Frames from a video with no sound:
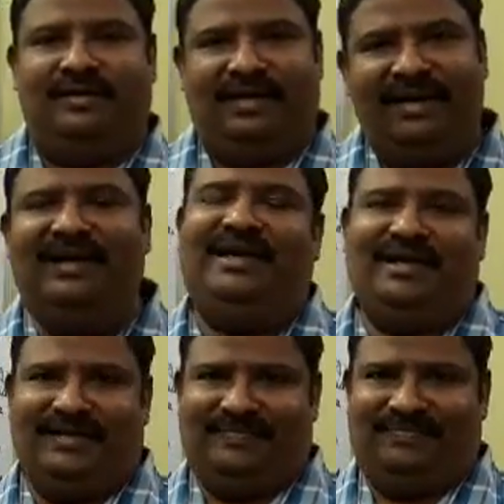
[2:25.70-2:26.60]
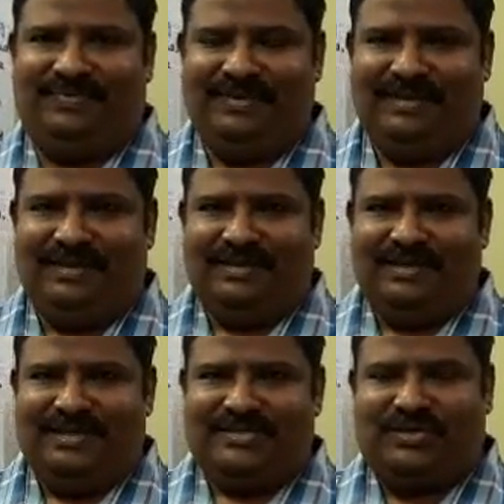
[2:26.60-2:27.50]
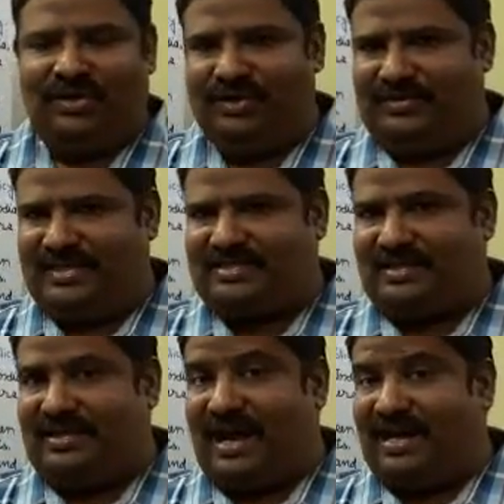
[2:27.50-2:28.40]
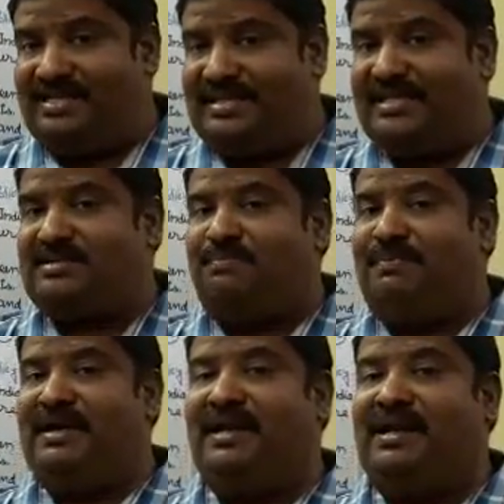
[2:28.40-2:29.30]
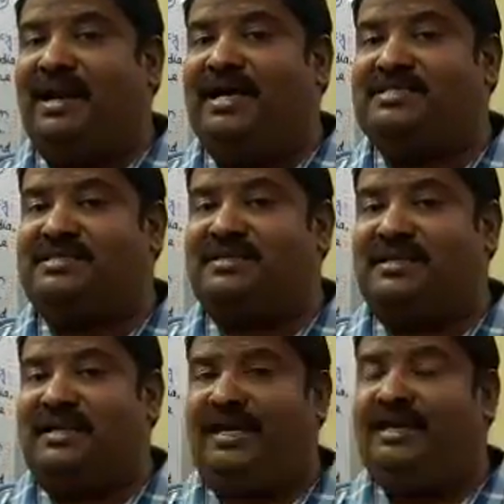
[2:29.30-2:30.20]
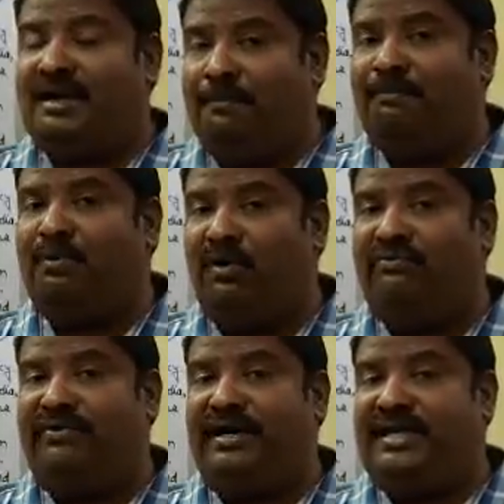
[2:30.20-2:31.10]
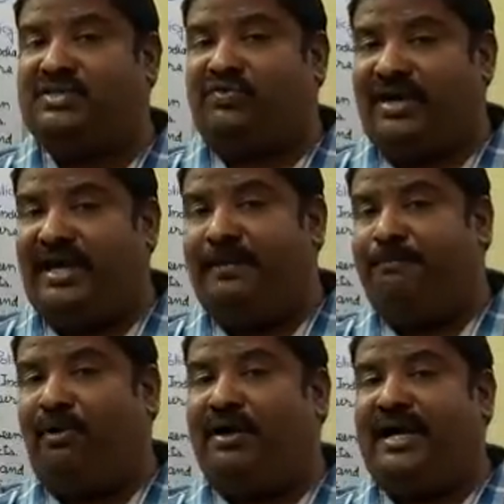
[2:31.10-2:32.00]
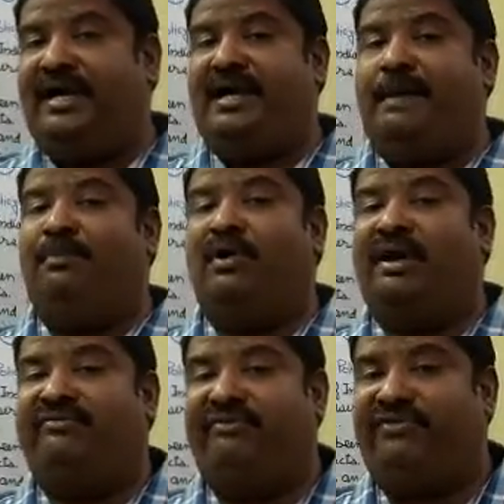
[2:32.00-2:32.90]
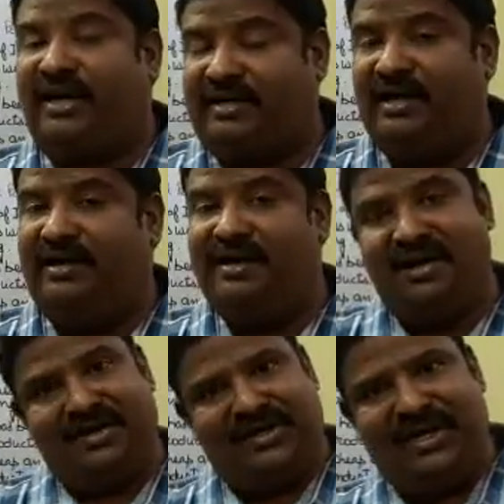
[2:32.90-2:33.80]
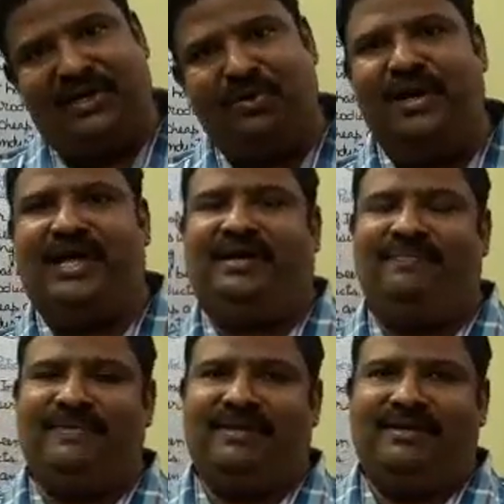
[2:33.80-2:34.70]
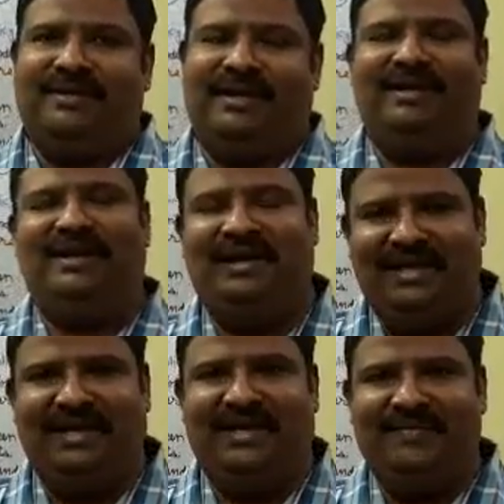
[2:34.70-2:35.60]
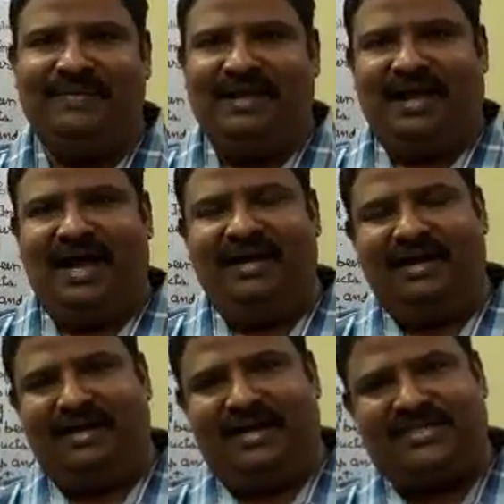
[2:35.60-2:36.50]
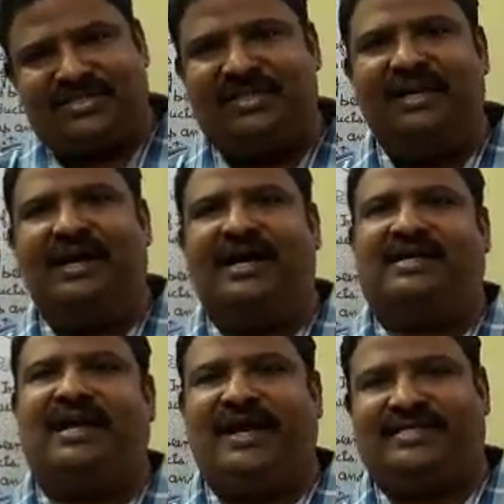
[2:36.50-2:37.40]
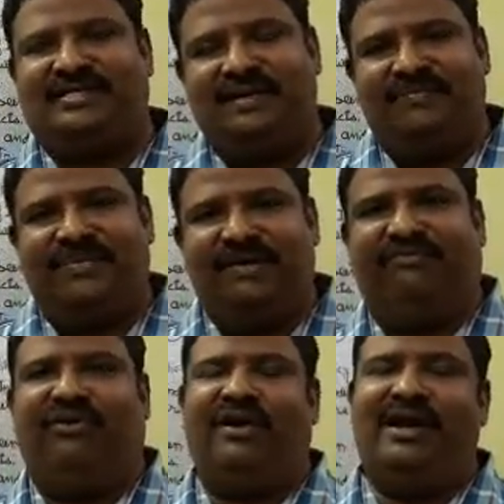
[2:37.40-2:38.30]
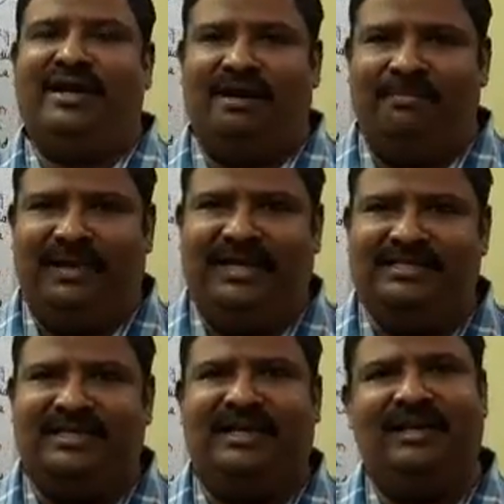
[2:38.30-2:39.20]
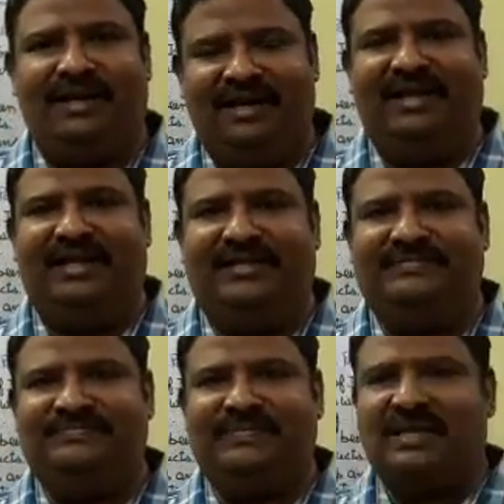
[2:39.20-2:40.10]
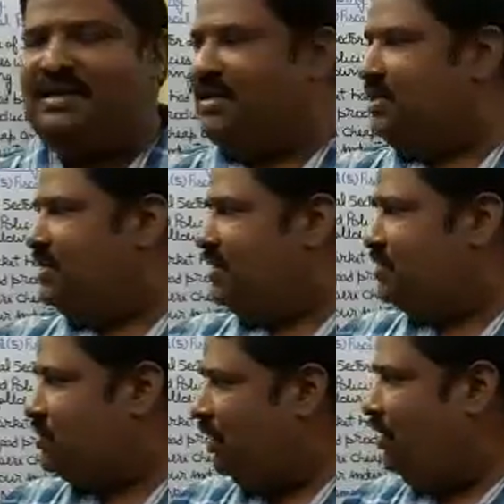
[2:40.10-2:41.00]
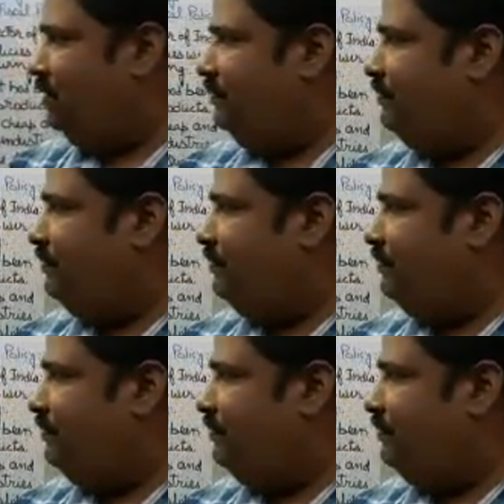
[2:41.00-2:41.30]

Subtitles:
India. So this largest middle class income group, it is very important demographic factor till today in India, and it still attracts the foreign companies in India. So